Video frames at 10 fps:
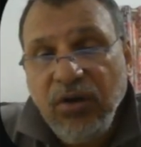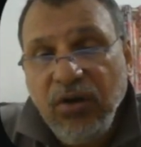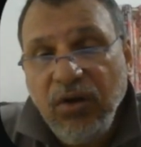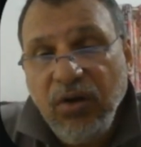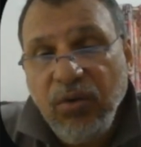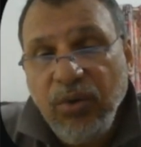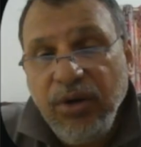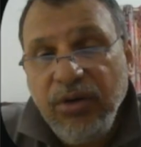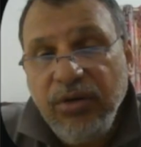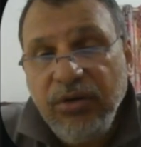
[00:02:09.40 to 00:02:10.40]

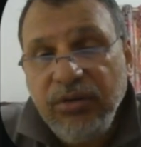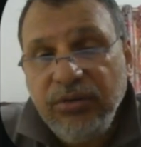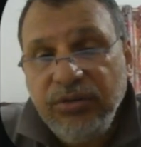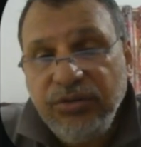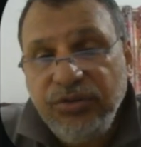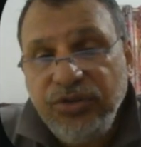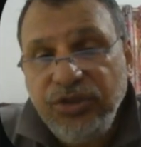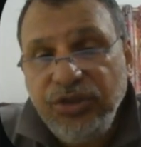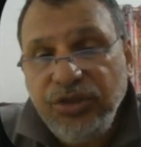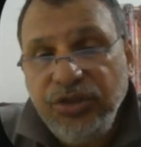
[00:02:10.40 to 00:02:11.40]
over
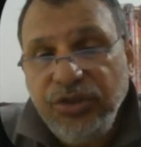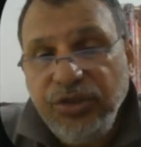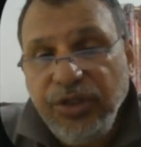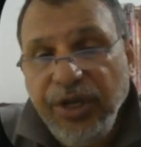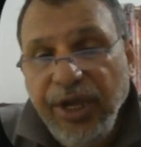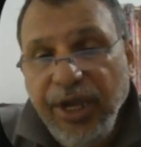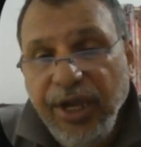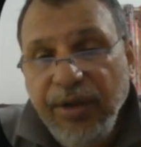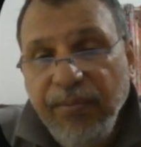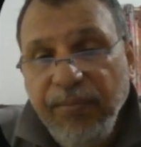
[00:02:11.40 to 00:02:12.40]

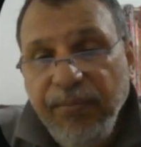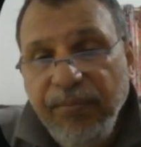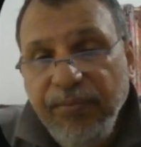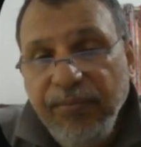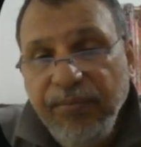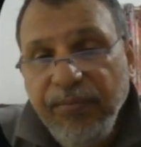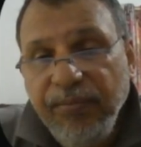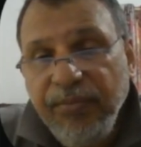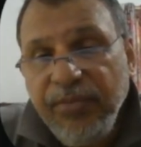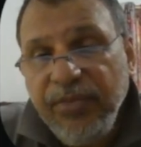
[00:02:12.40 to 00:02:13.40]
gm
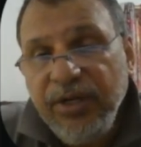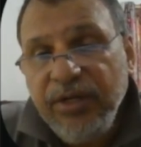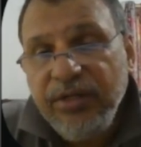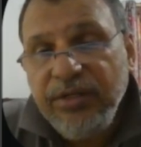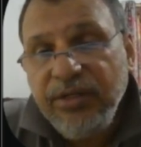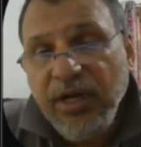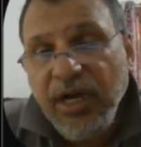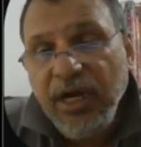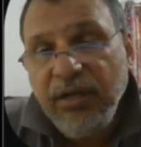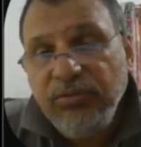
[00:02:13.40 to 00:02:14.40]

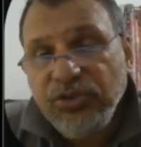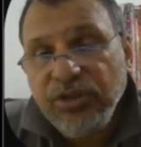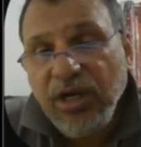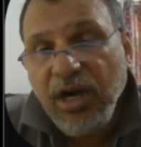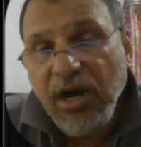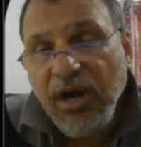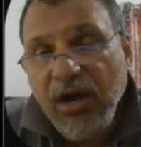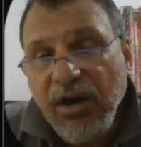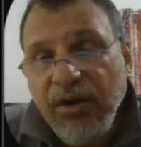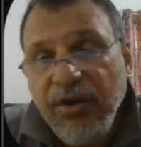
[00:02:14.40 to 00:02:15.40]
times
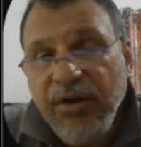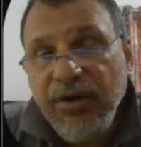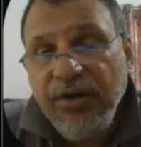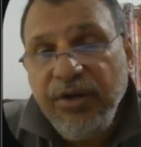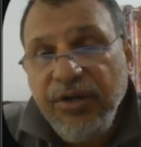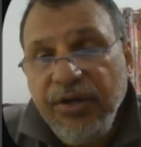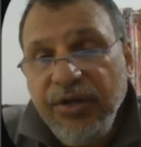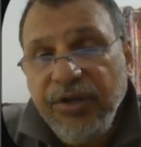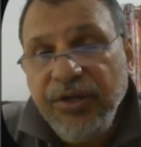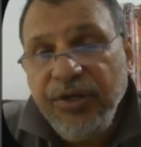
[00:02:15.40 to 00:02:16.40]
r
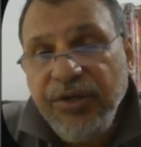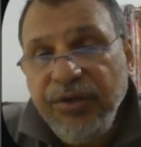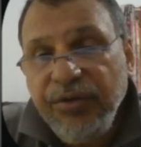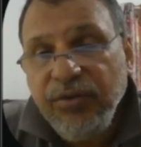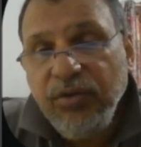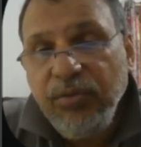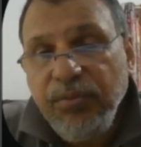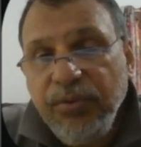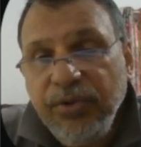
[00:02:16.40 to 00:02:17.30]
cube.